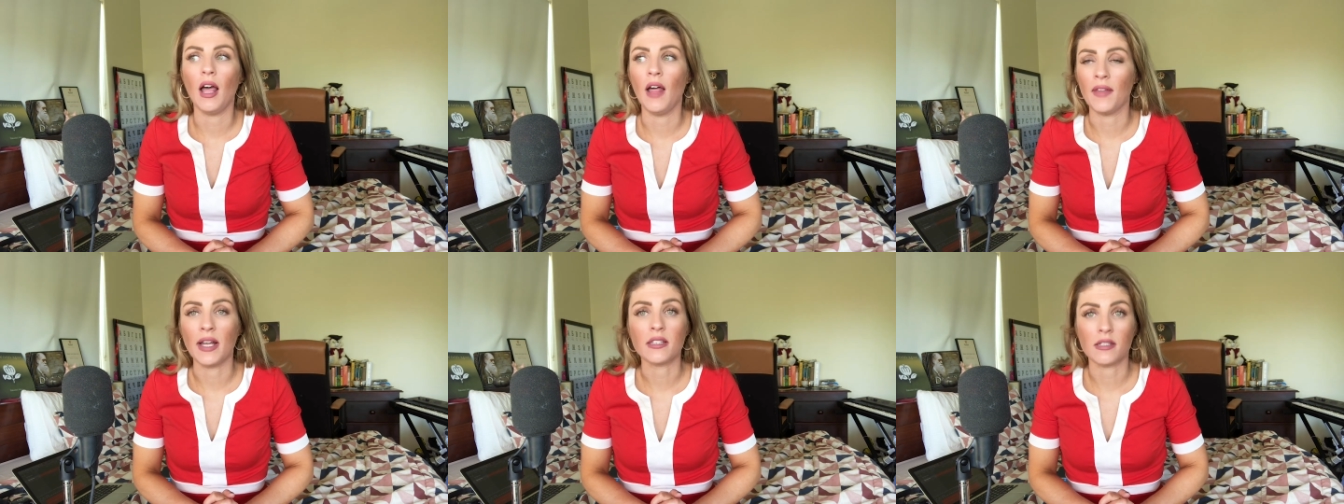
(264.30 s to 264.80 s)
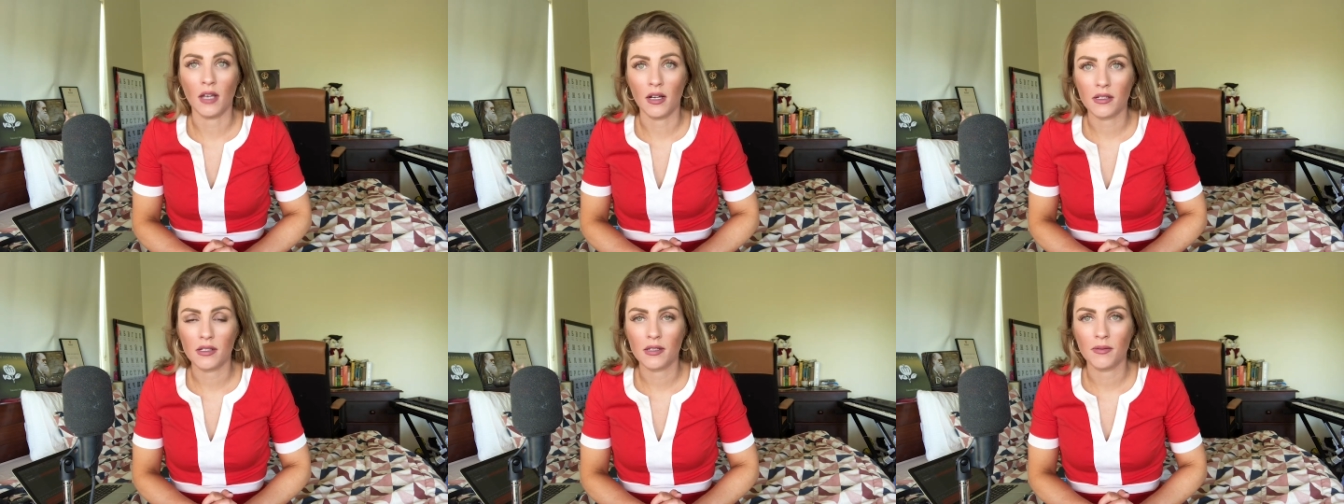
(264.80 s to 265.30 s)
and that
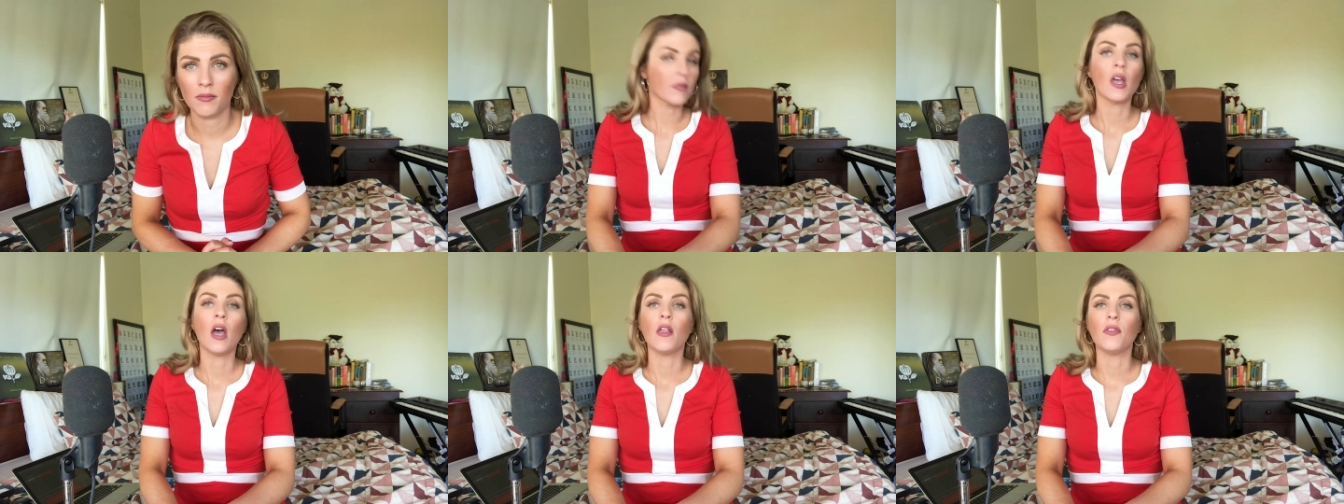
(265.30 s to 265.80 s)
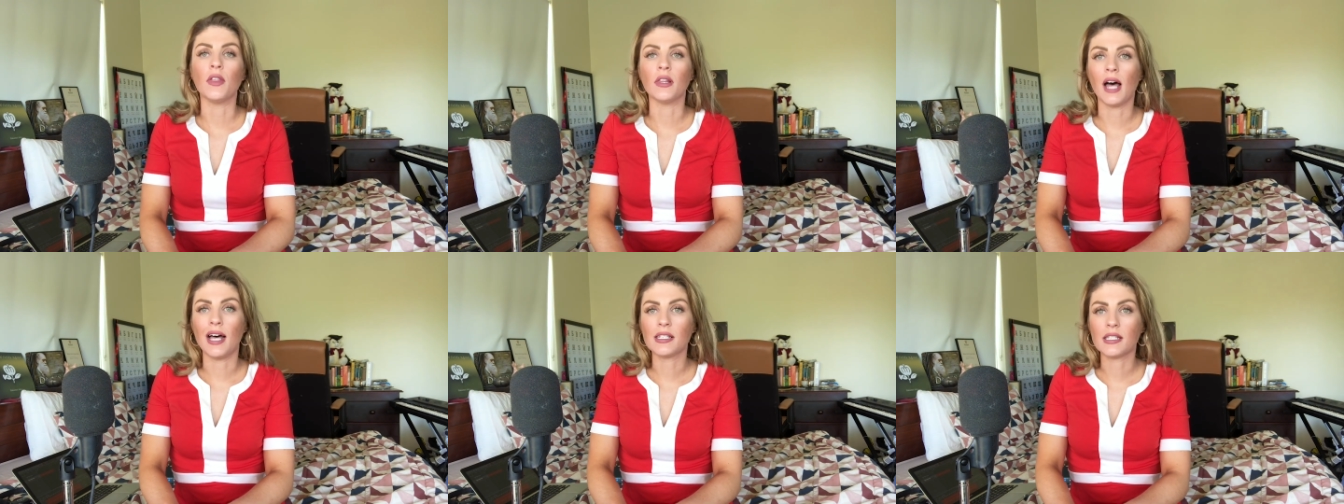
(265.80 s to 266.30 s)
sucks. The
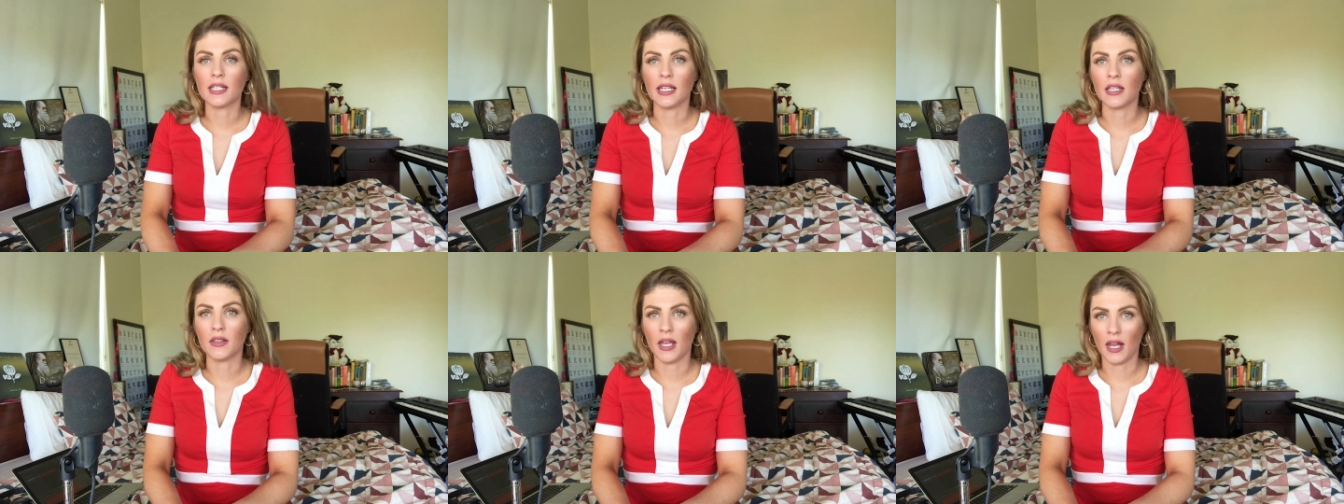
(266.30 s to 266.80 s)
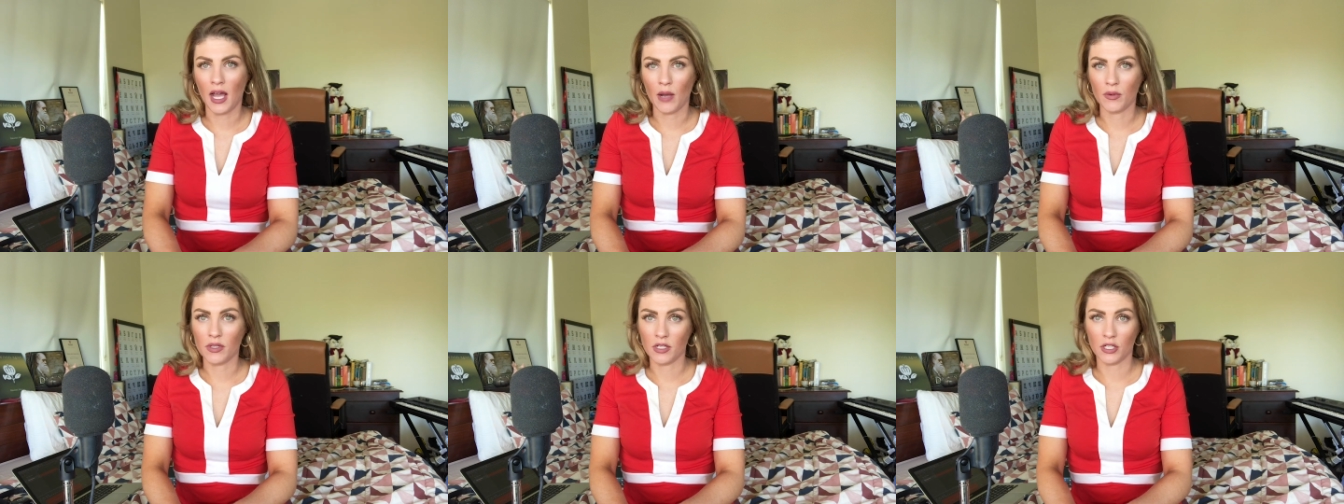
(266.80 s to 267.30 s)
last thing that
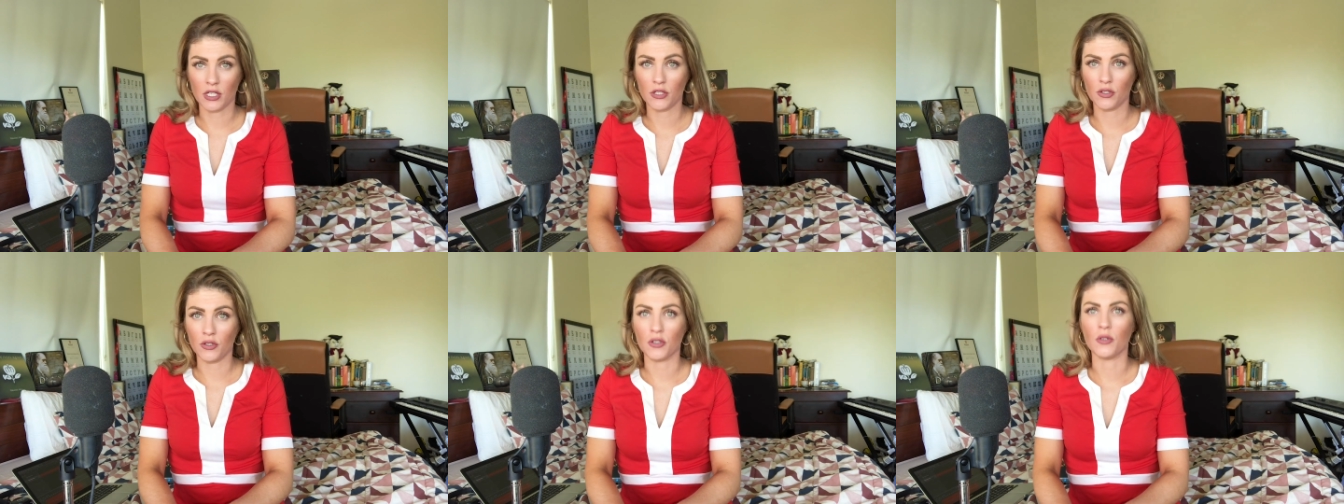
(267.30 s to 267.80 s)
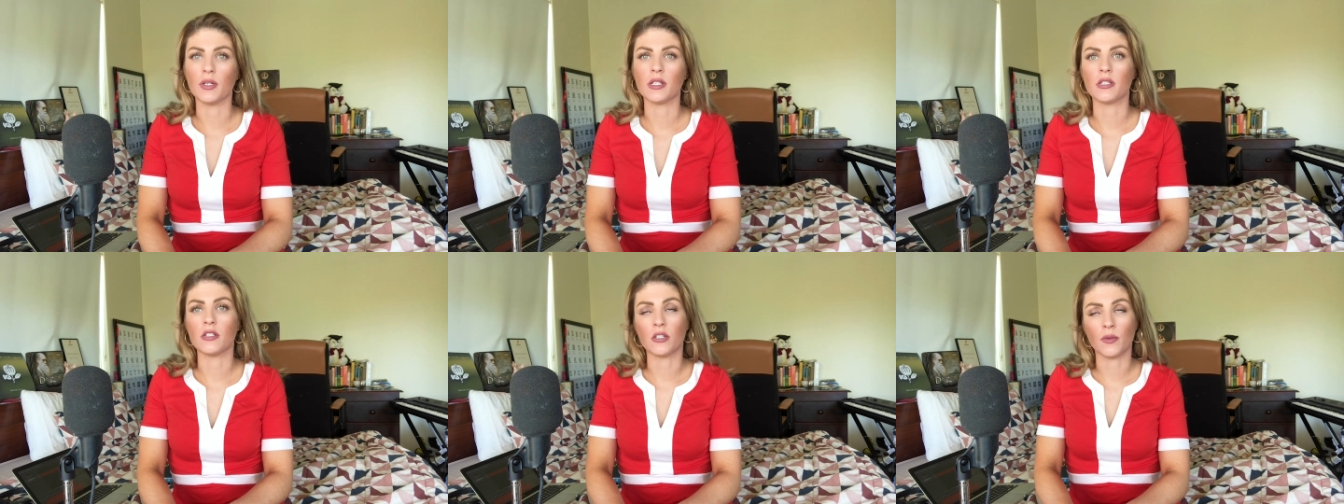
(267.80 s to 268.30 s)
I would suggest you do in
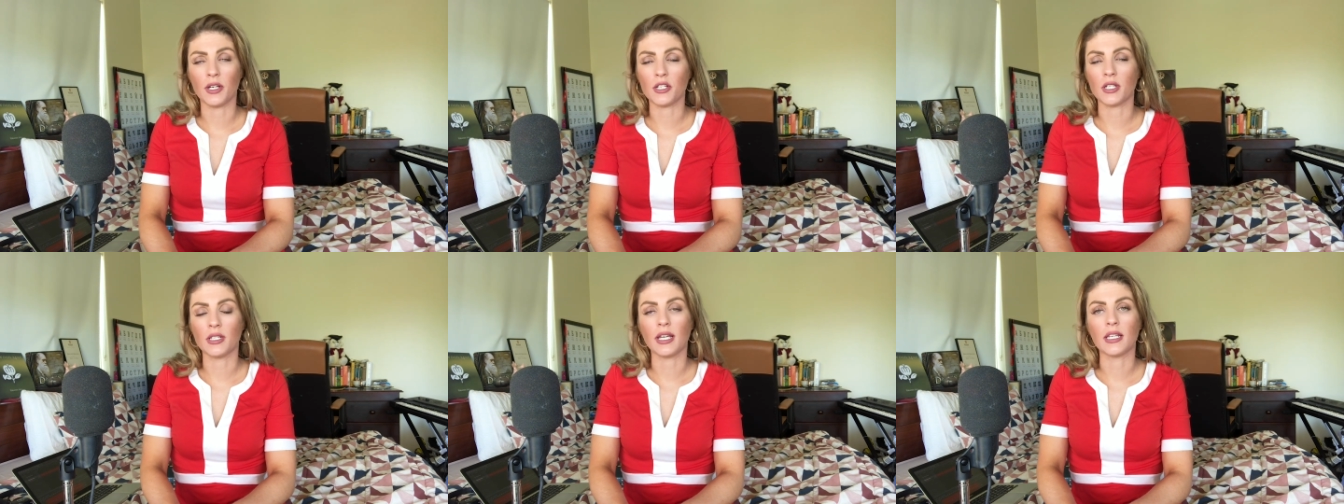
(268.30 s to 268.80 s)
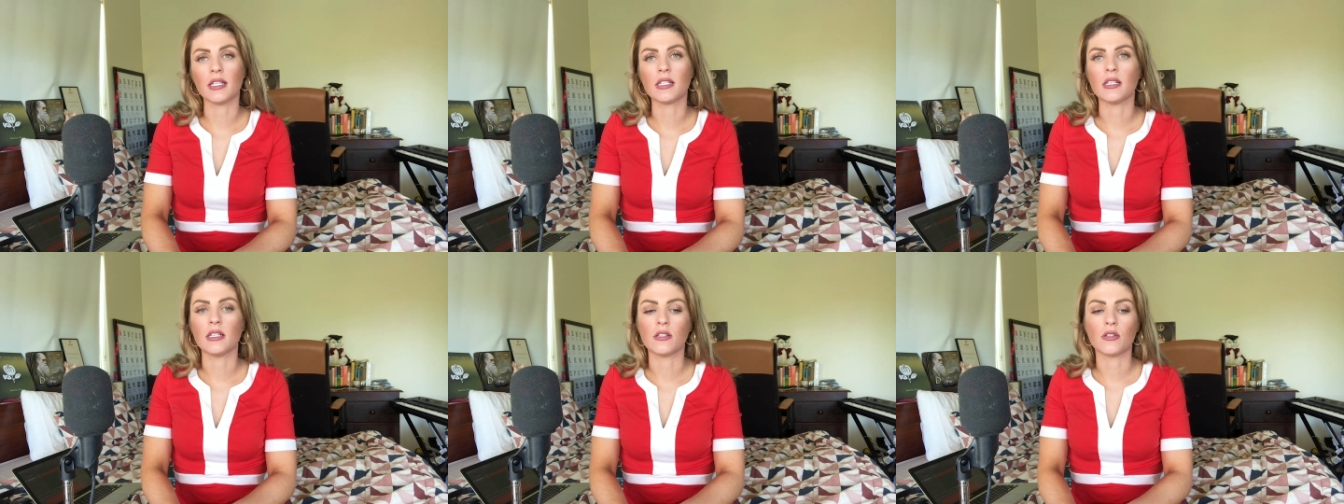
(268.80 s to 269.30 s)
a situation like
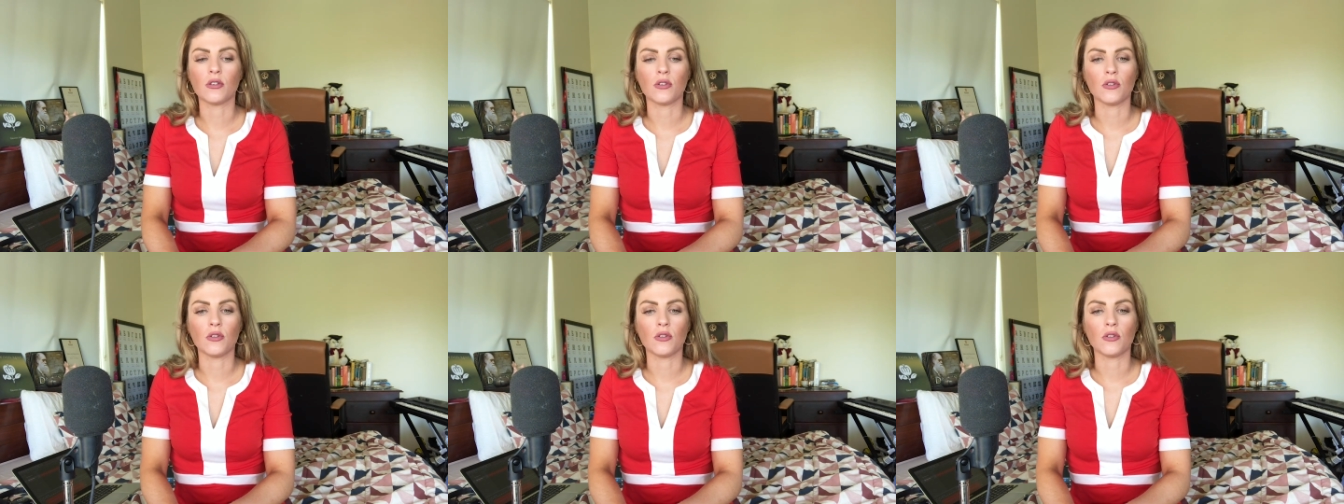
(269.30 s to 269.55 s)
this is